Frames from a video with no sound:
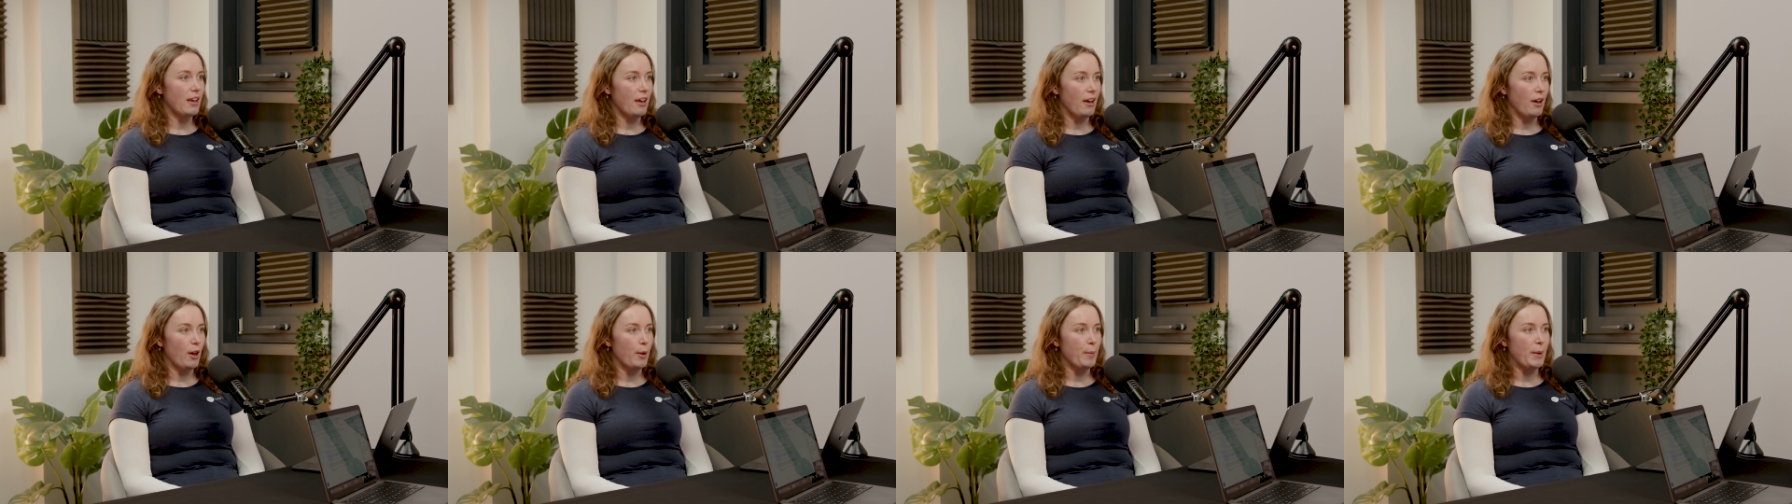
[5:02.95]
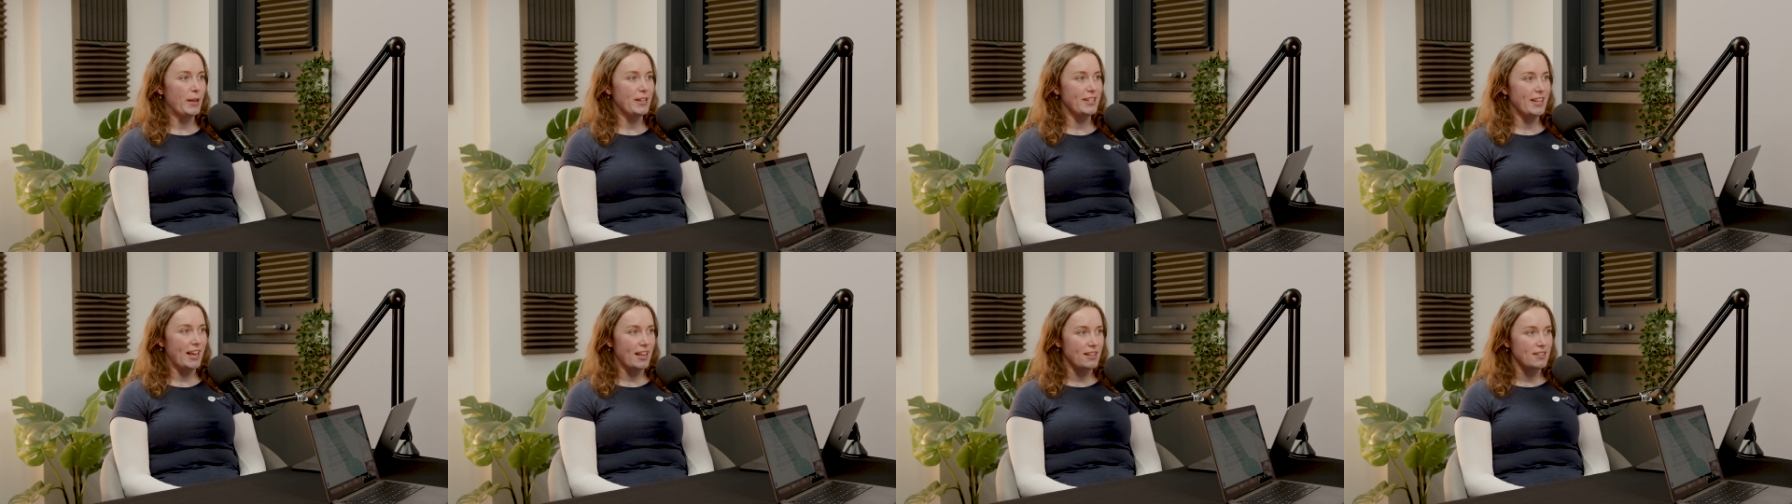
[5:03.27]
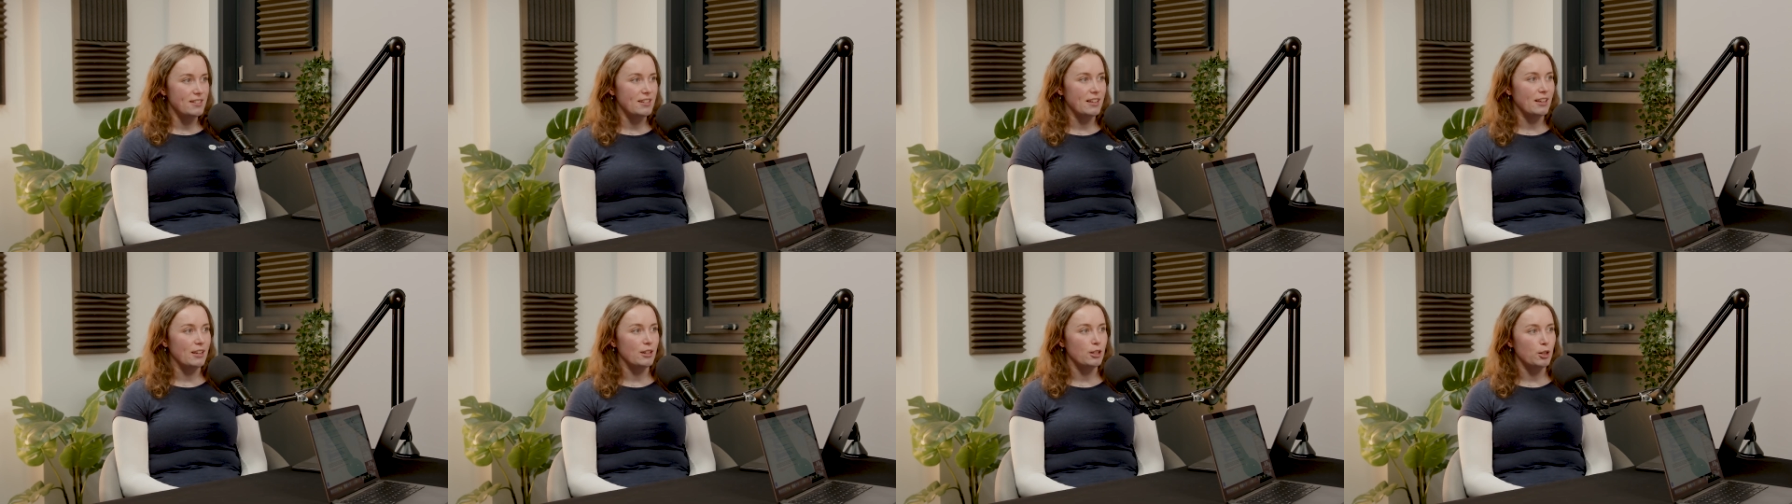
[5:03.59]
and
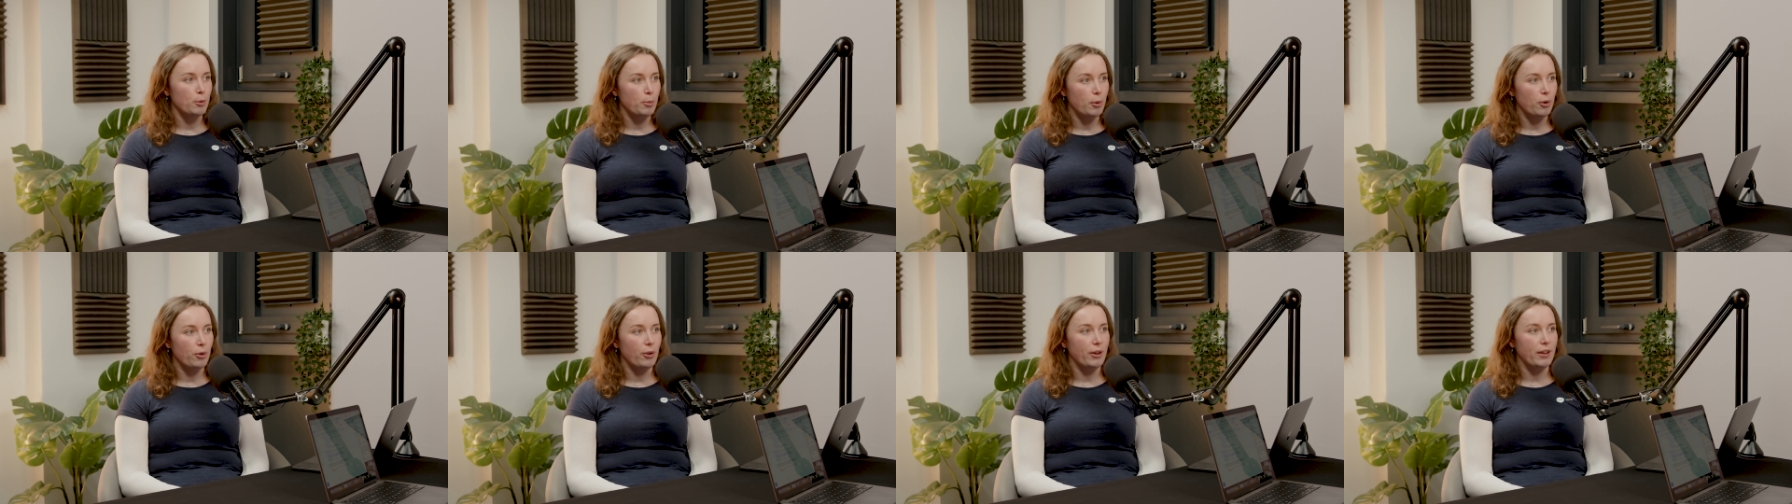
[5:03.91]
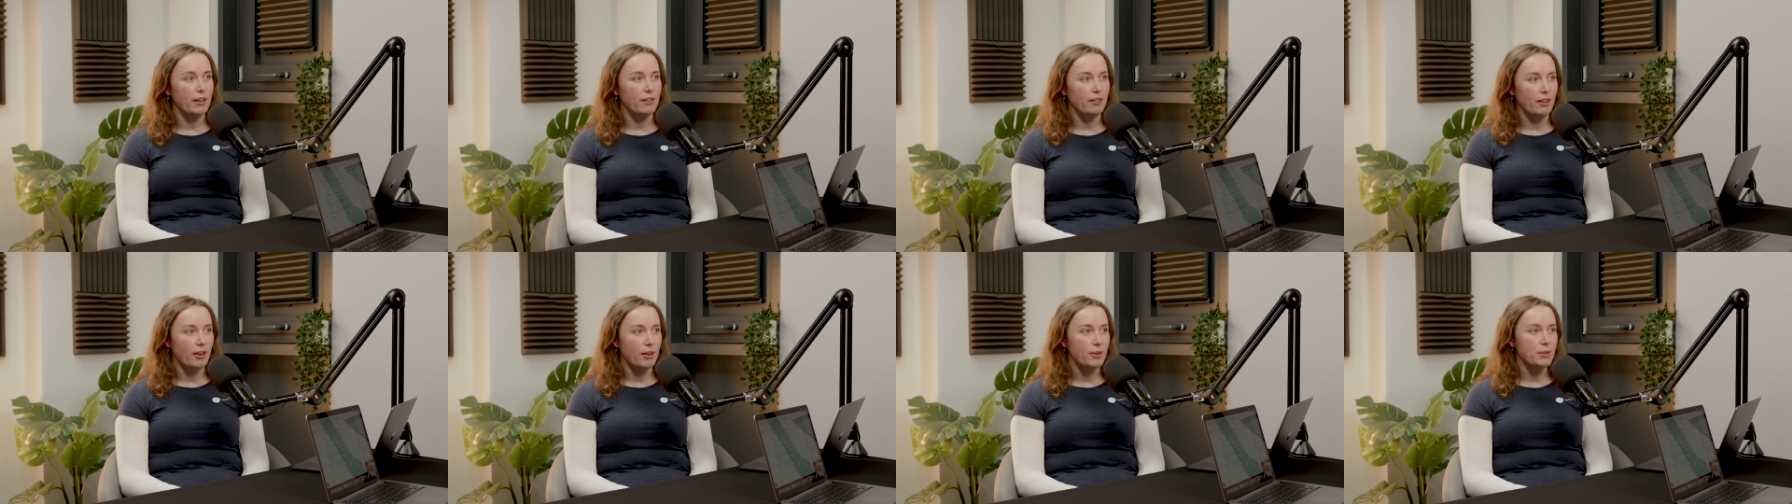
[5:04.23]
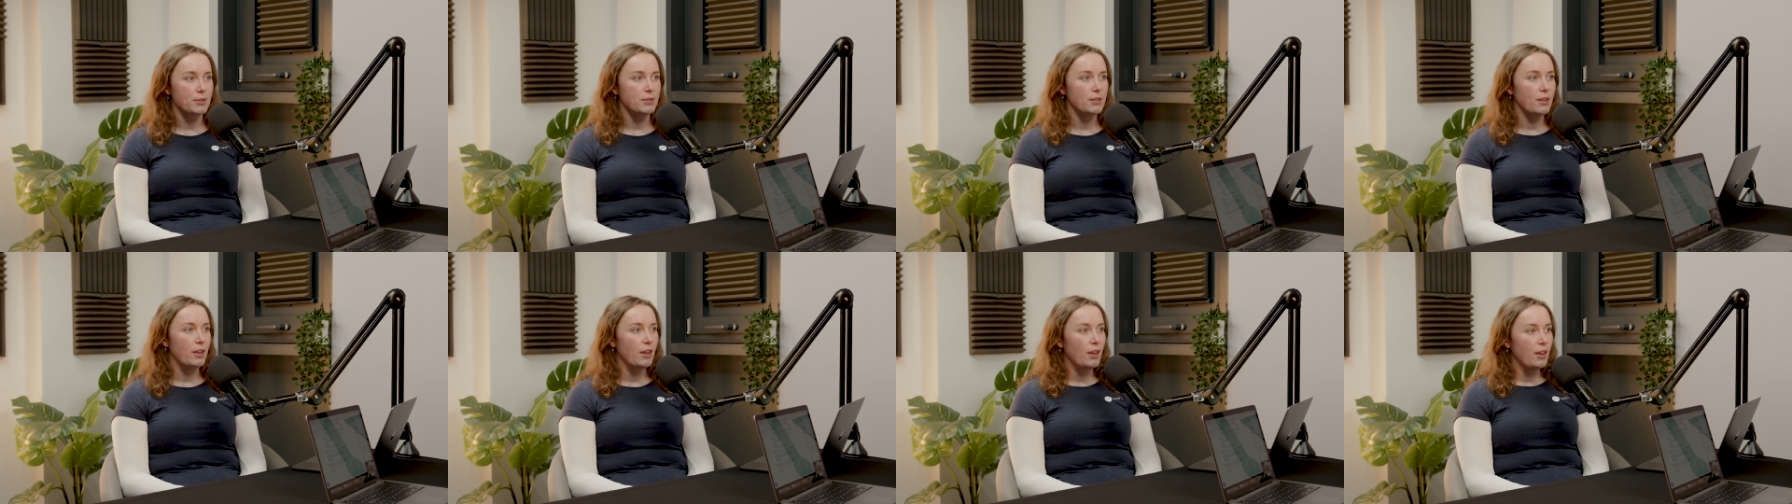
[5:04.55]
testing and deploying
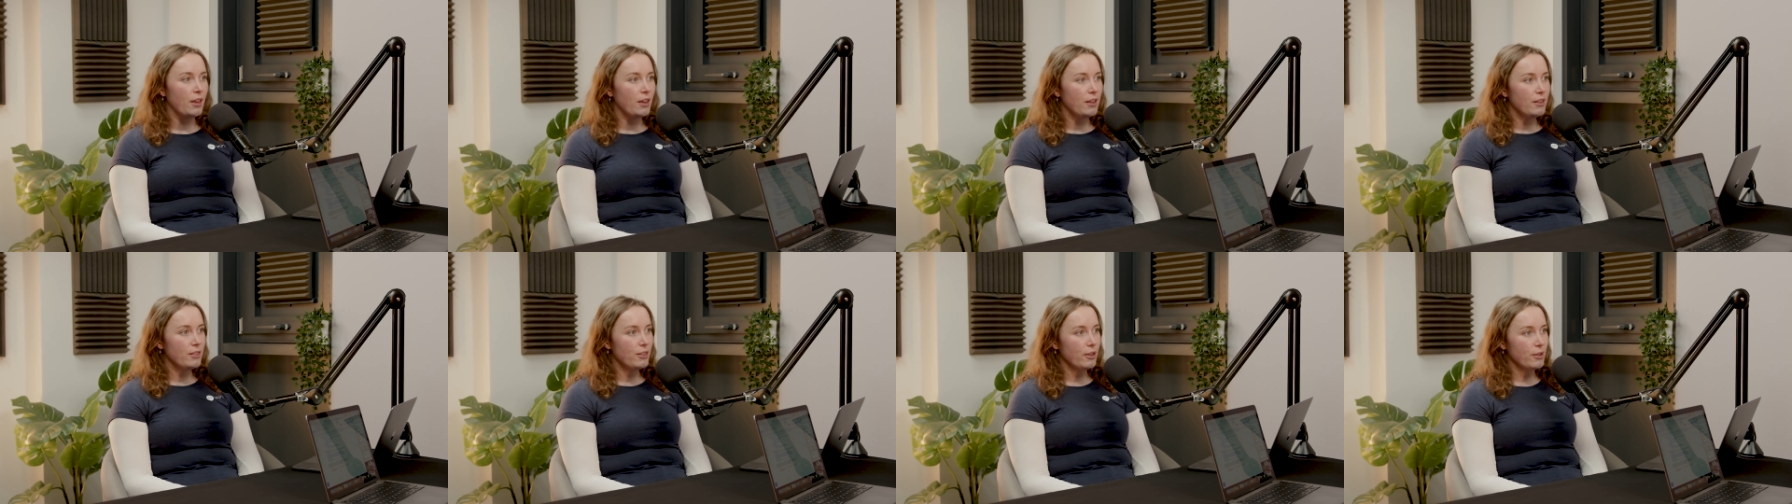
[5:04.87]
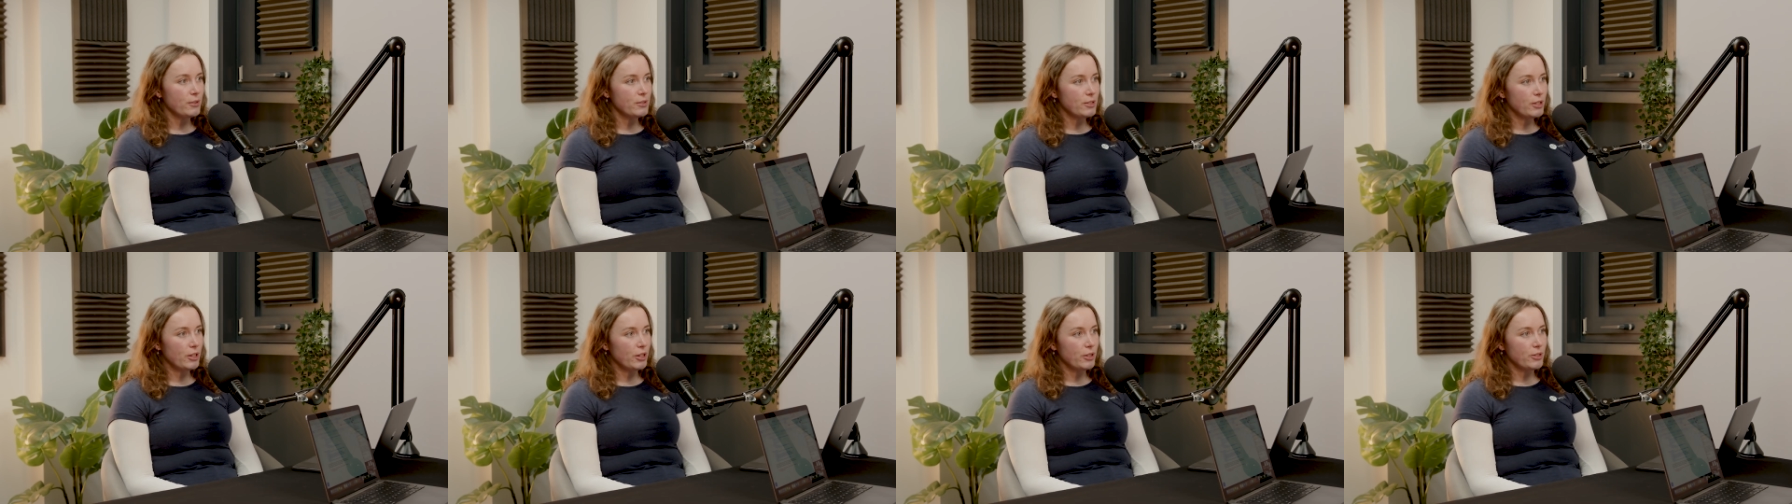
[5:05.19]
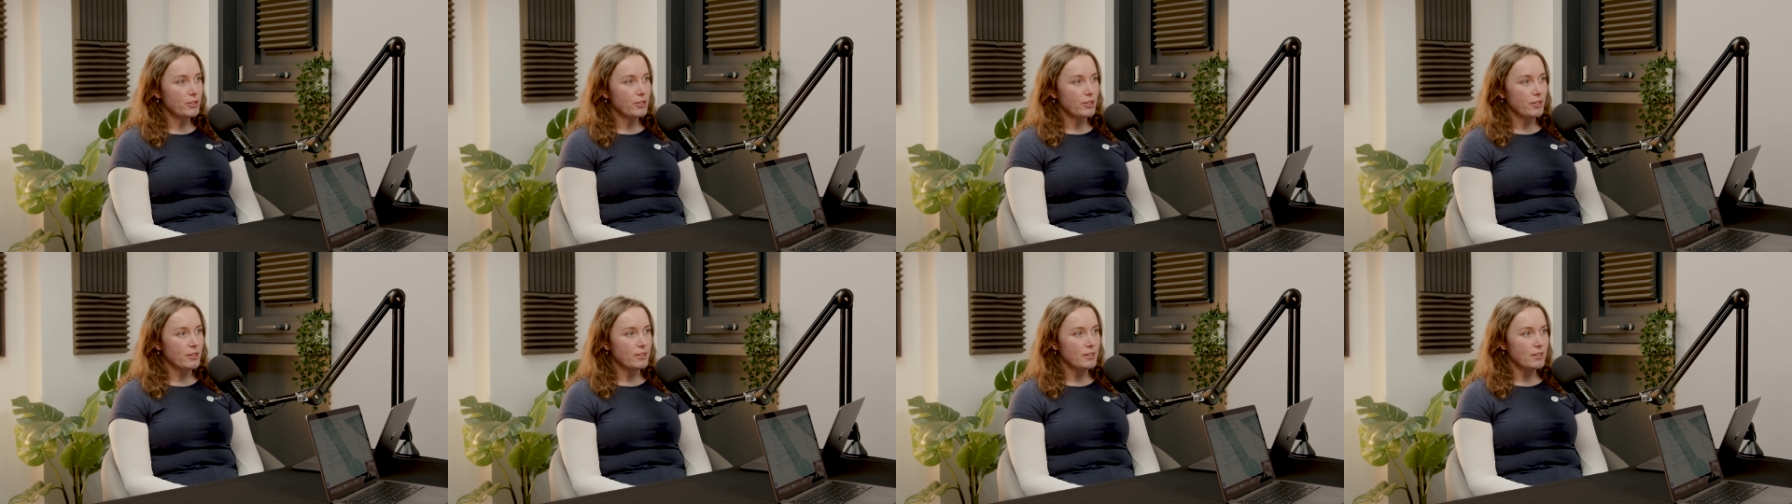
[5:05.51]
those
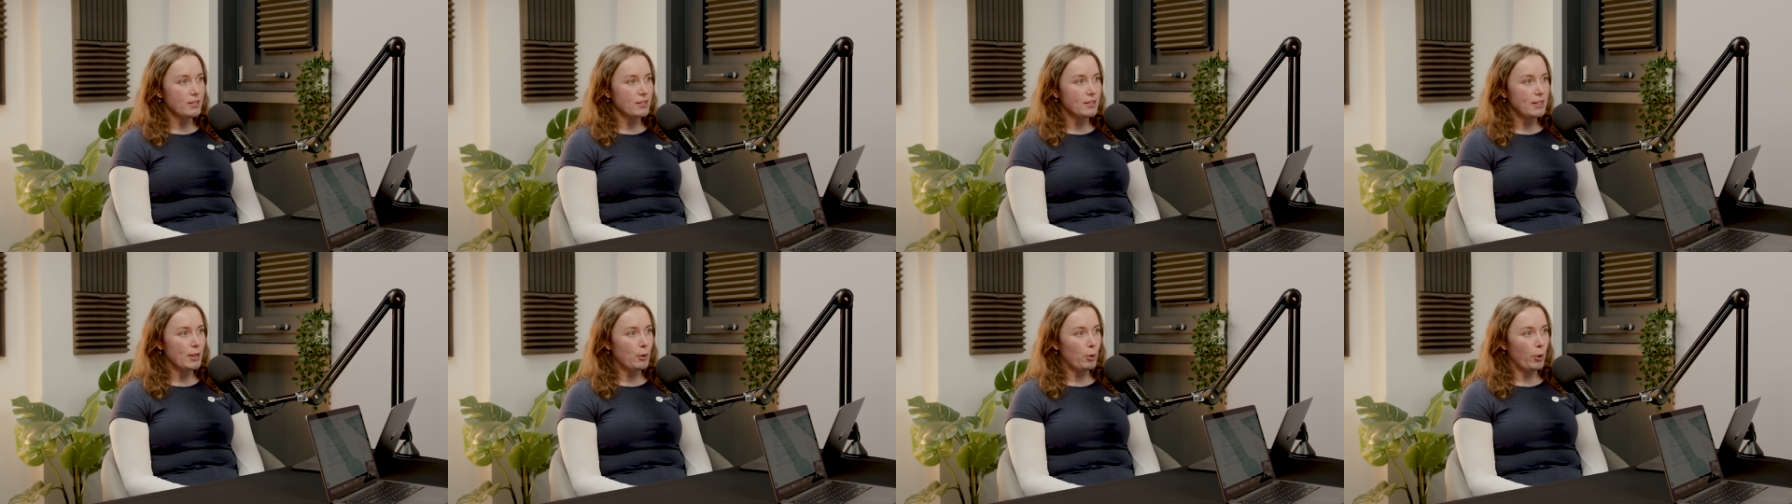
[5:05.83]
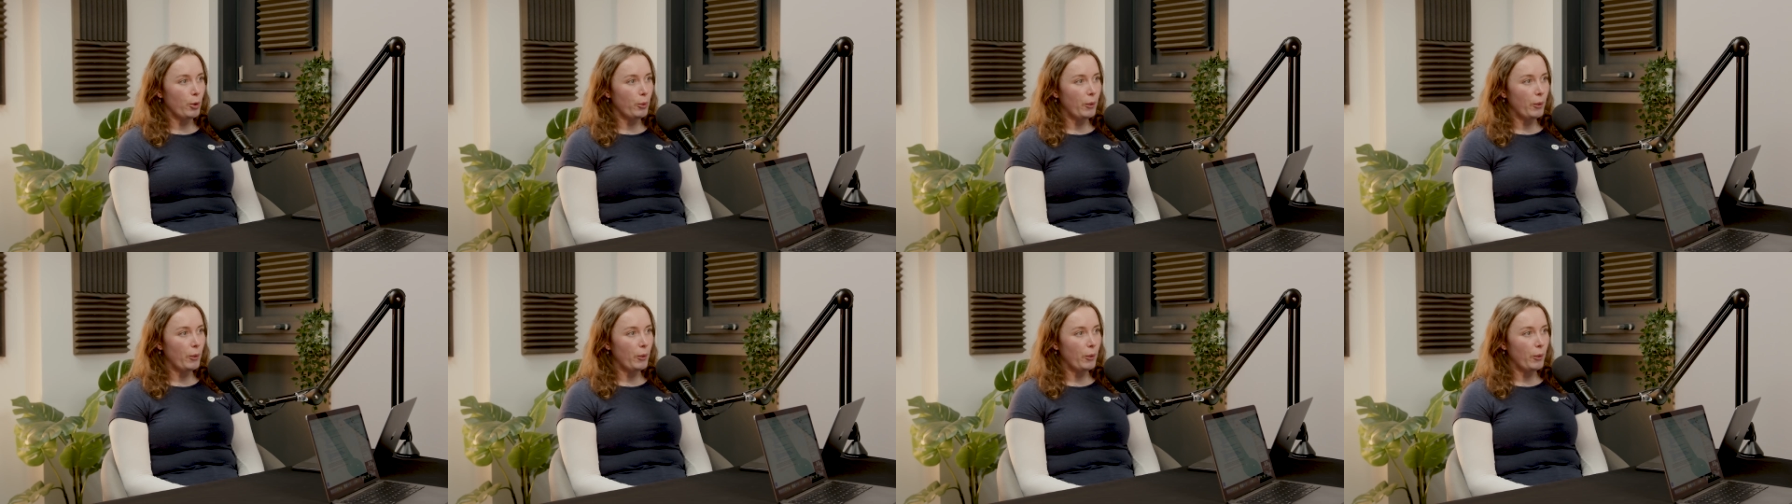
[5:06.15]
solutions to see what